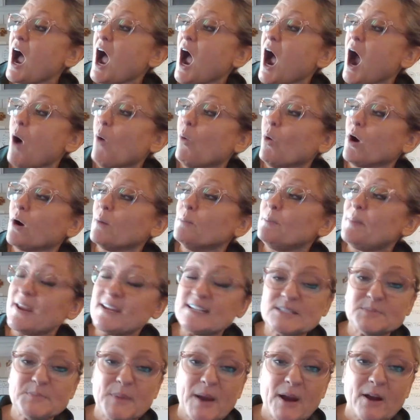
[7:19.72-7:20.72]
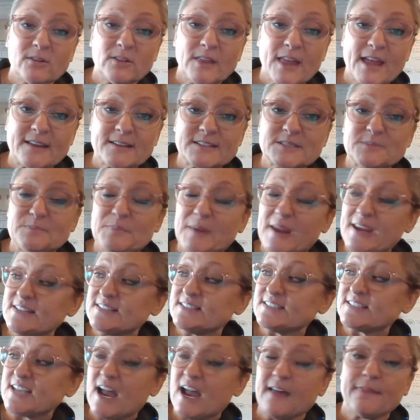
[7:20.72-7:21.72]
our base pair lengths
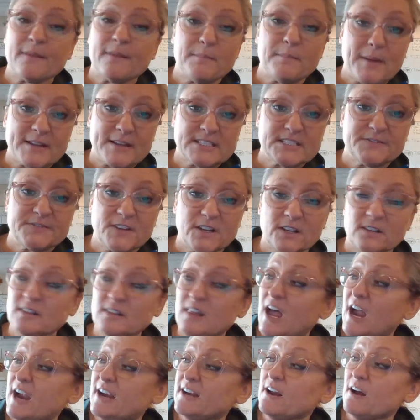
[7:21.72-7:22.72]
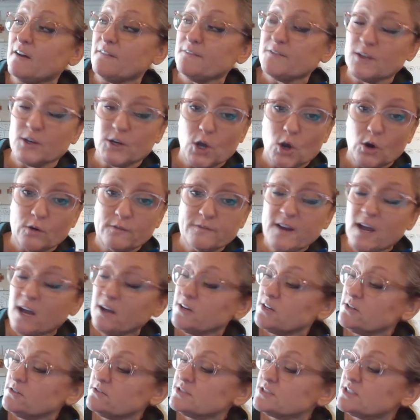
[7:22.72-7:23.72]
based on the best fit line of the known
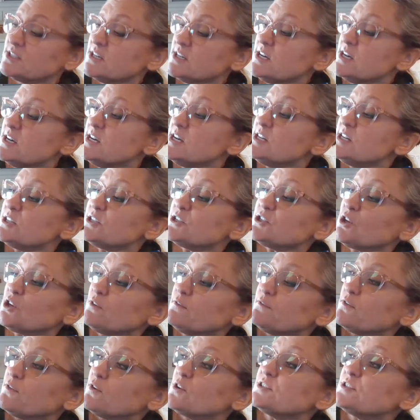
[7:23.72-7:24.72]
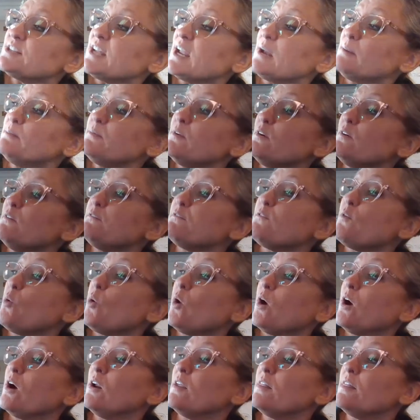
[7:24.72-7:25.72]
values. So for example,
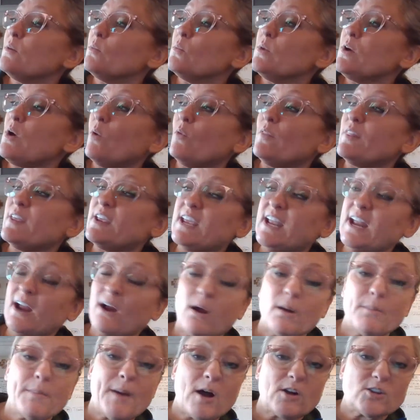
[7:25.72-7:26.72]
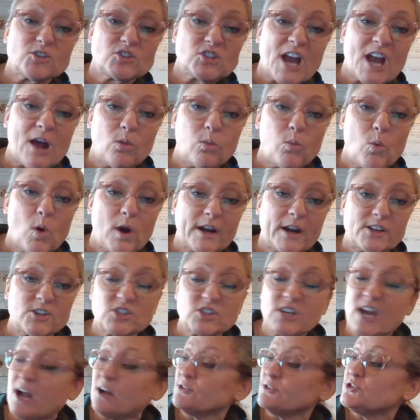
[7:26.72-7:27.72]
we only care about child 1 and
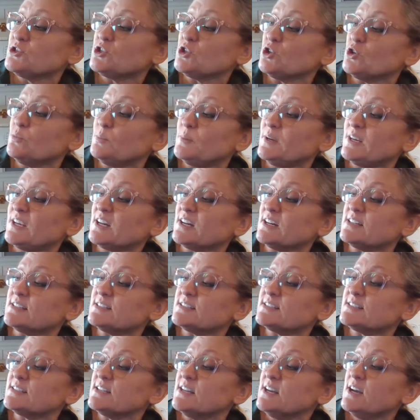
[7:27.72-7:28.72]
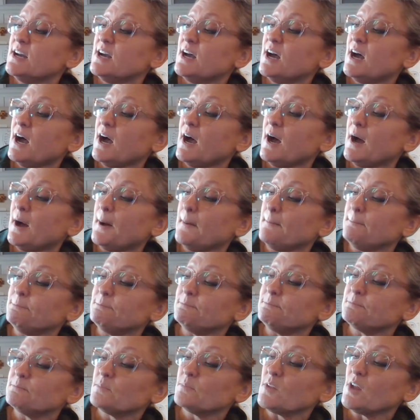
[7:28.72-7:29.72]
child 2 because
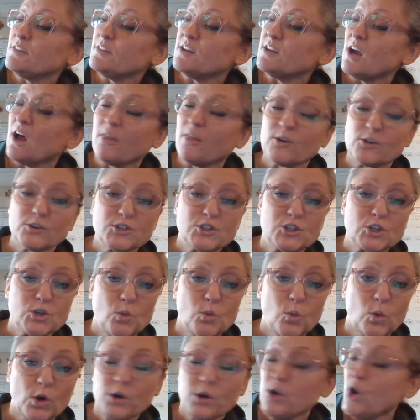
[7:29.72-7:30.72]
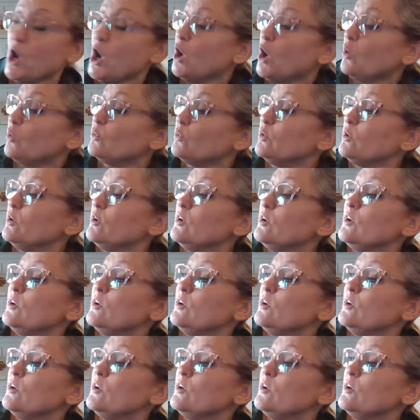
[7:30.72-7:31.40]
the other two were known.